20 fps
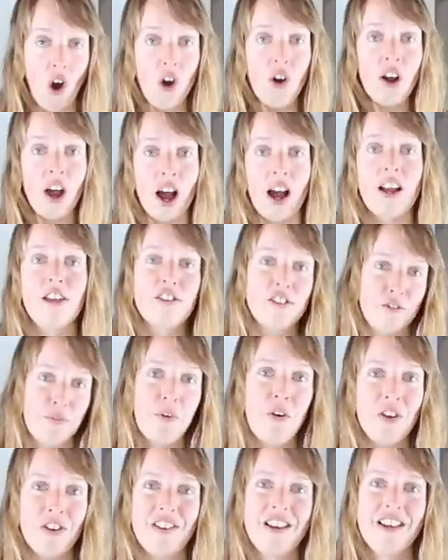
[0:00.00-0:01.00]
all kinds of
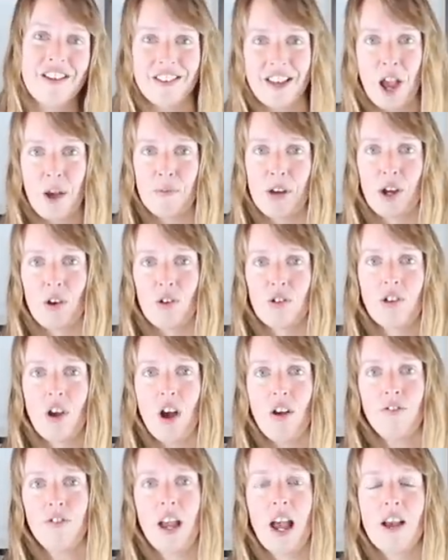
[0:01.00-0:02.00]
poisonous chemicals
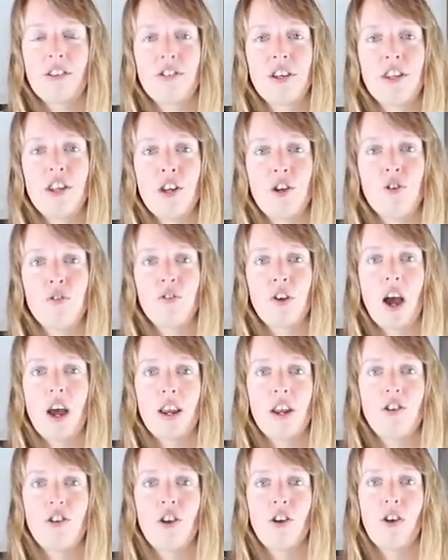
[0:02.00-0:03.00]
off-gassing that you've got
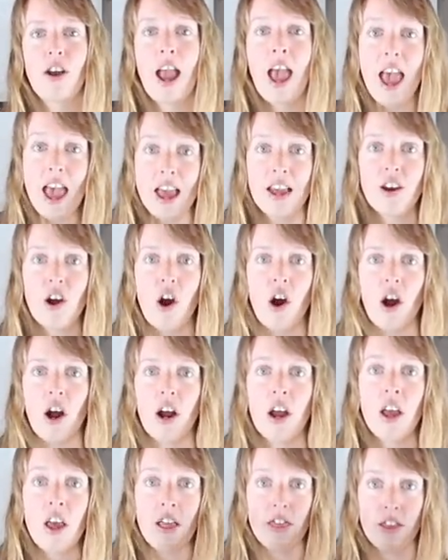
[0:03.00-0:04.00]
into your head
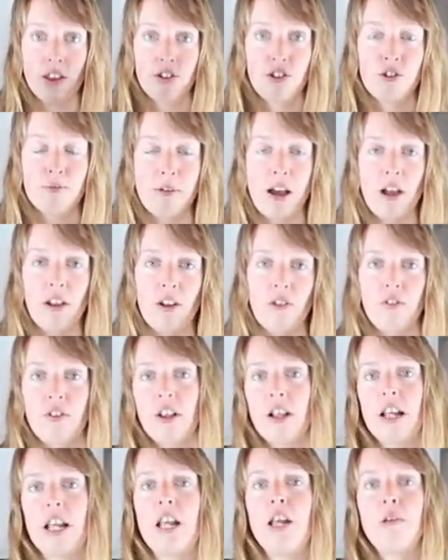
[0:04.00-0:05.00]
are the smell of
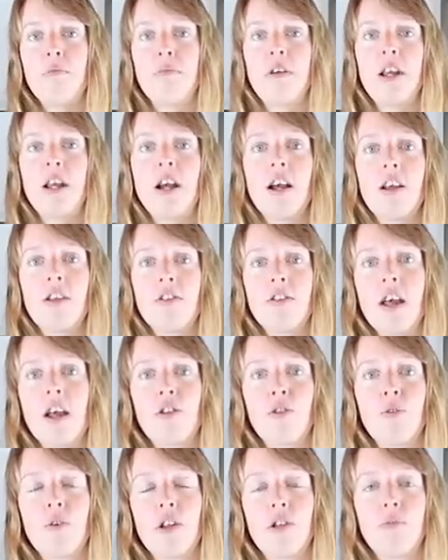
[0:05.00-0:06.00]
clean because
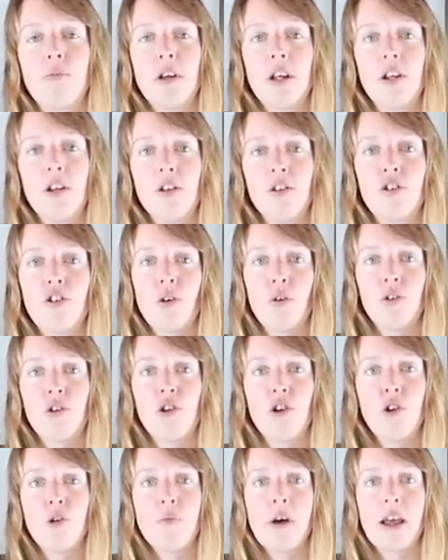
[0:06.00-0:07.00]
that's what's been sold
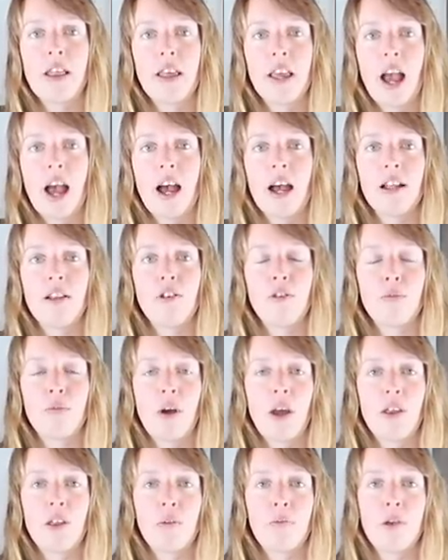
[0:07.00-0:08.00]
to you by the ads,
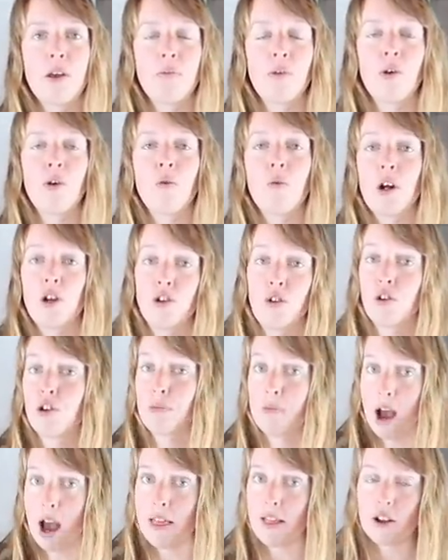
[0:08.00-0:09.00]
by the people who want you to
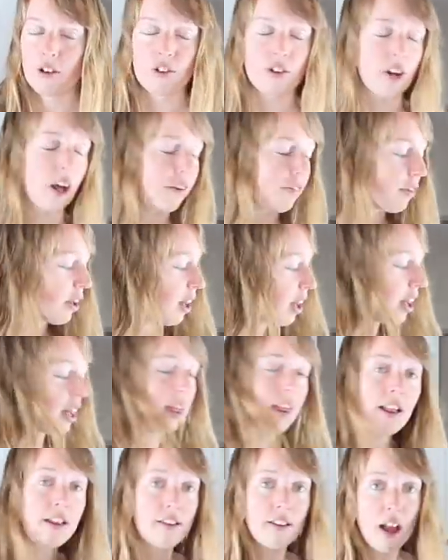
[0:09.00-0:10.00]
buy their
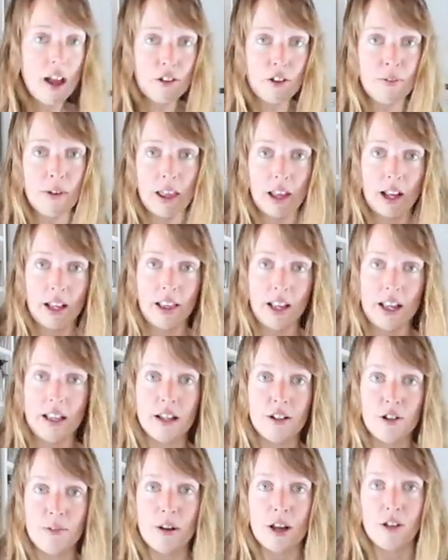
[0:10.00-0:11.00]
stuff. That's not smell like clean.
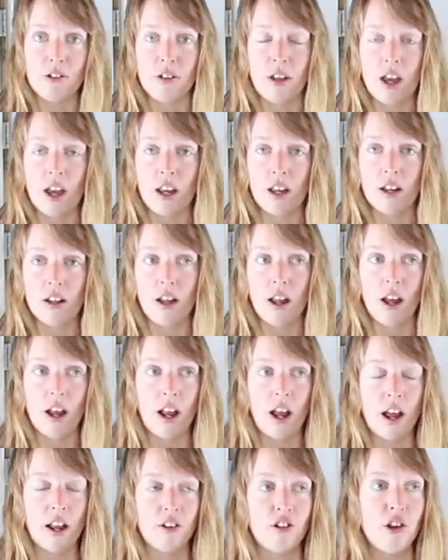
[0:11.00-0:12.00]
That smells like,
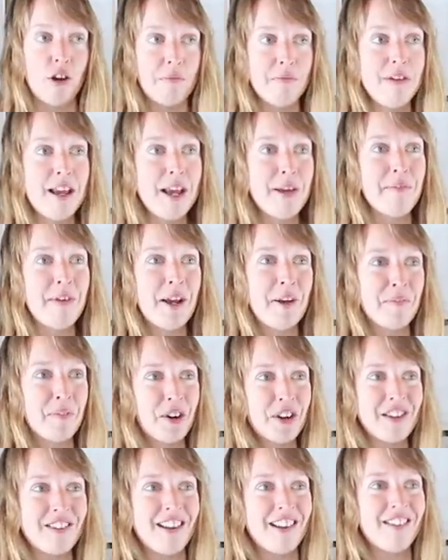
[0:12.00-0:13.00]
and to me, being
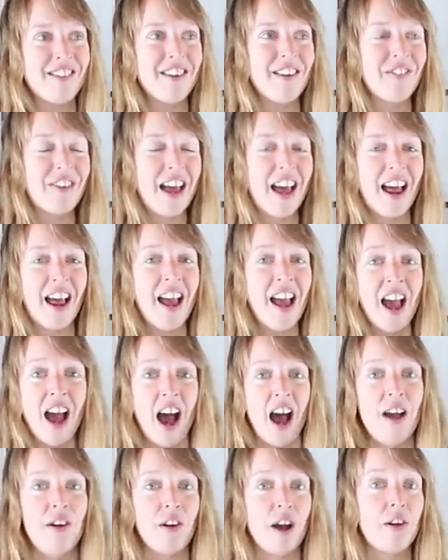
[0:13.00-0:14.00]
more sensitive that,
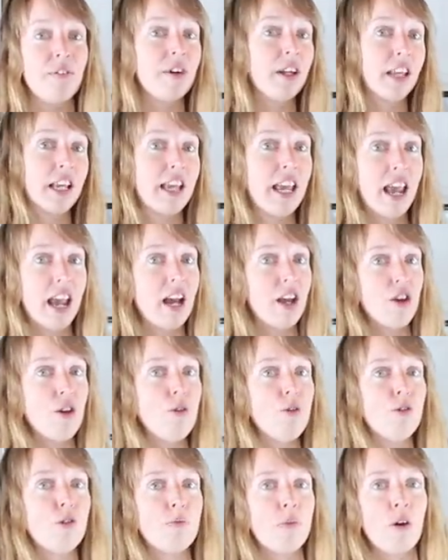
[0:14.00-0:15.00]
I, I really can't
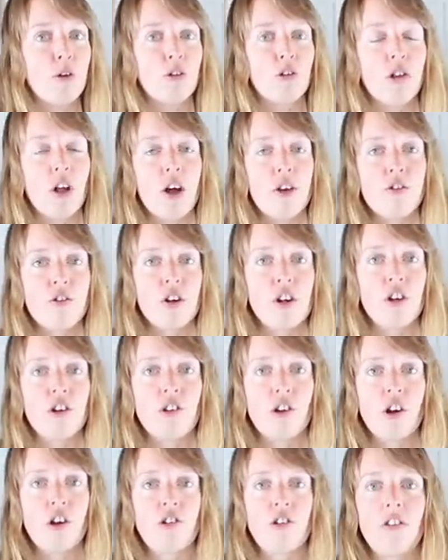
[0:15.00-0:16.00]
use most laundry
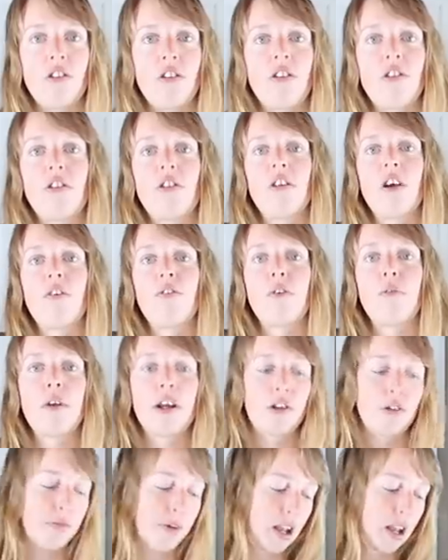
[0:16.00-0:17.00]
detergents and stuff. It
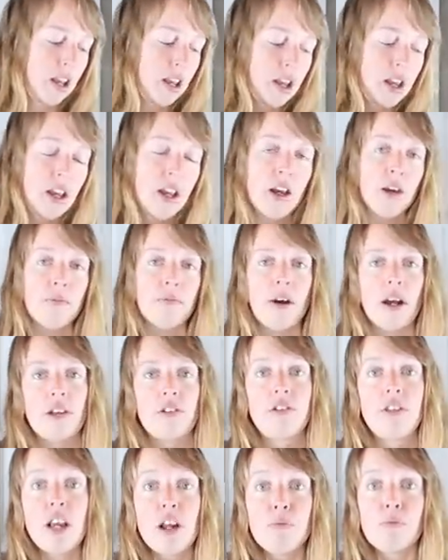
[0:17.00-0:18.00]
makes my, my
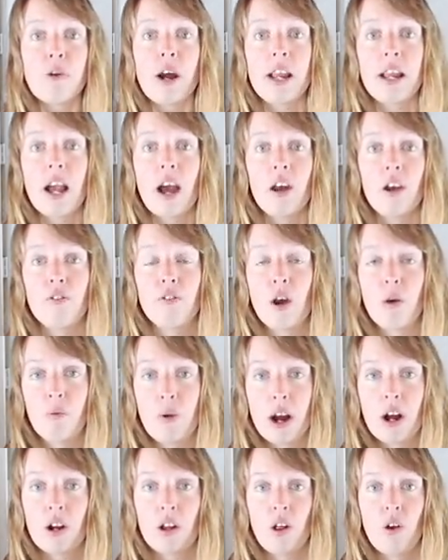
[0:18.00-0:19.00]
skin break out if I
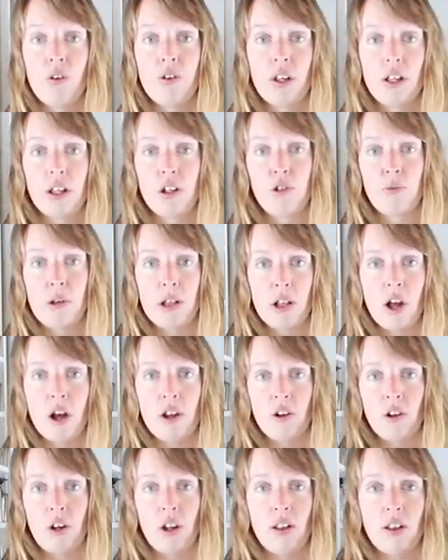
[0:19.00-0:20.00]
wear clothing that's been
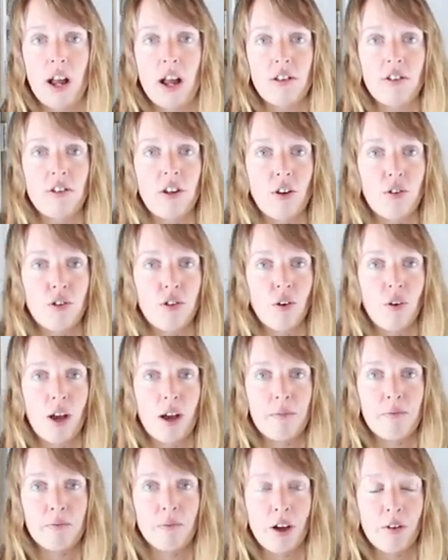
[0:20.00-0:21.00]
laundered in that stuff, so
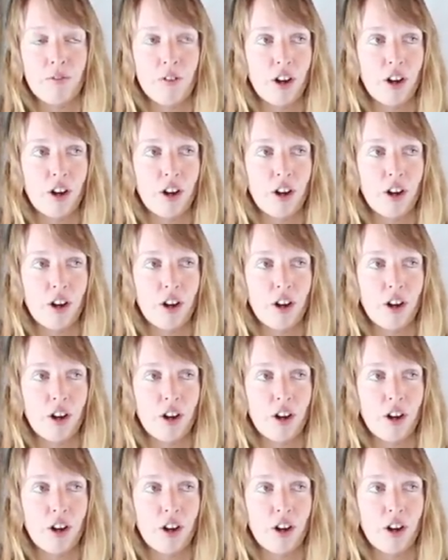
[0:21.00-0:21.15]
I'm, I'm